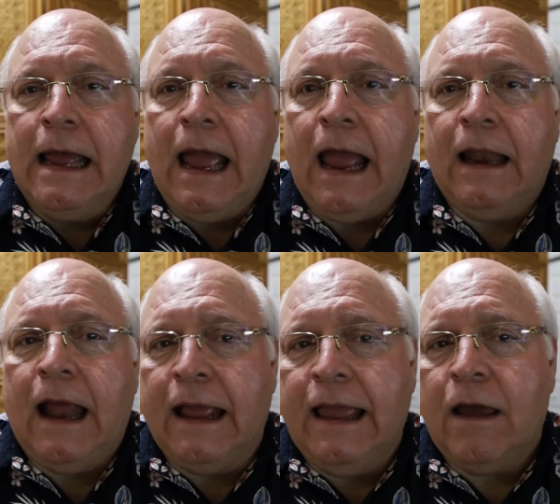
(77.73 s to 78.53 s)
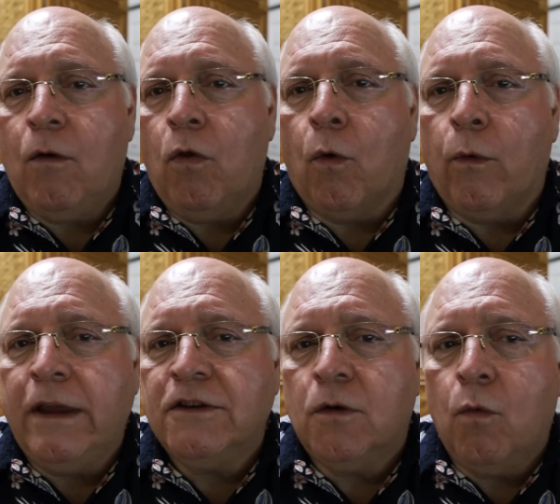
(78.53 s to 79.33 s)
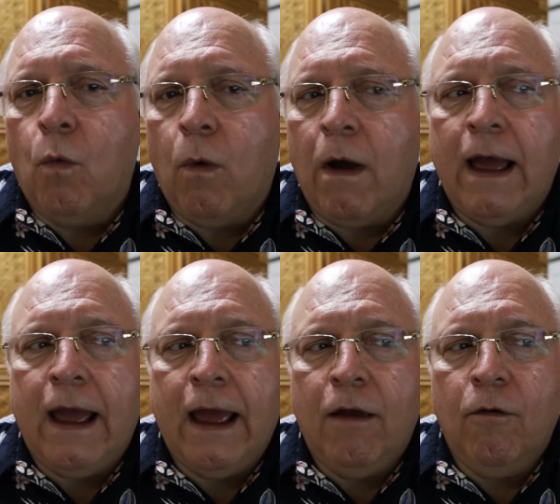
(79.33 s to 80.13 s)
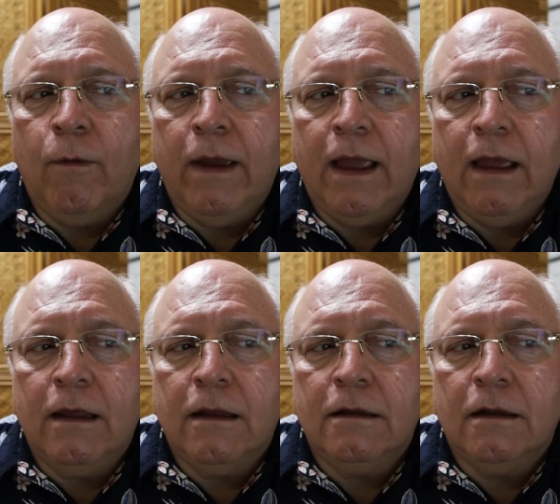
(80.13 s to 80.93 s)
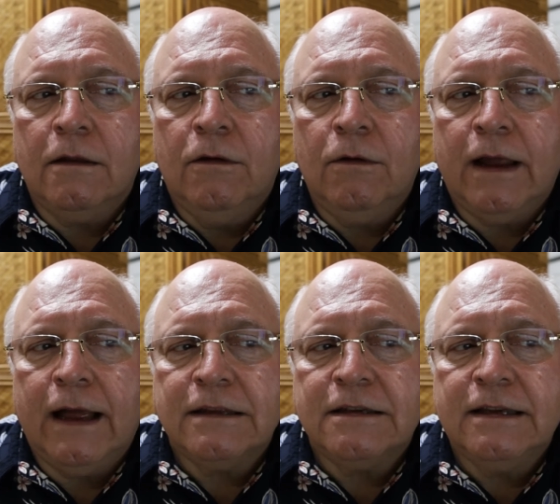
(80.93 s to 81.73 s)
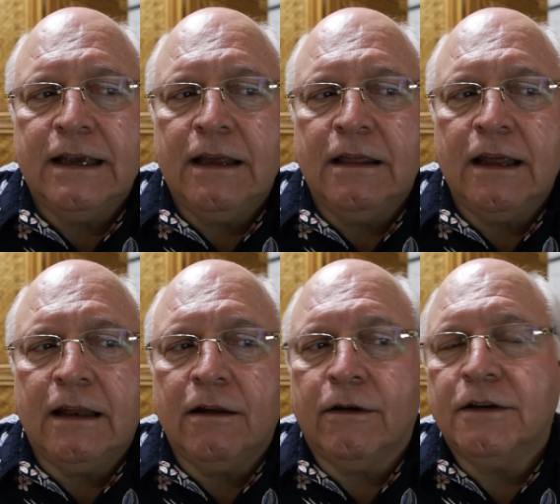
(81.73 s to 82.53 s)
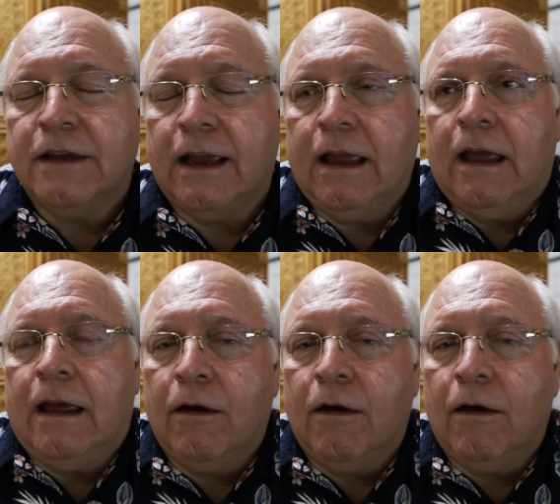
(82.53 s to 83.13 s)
And again, the reason why we do not see that there is a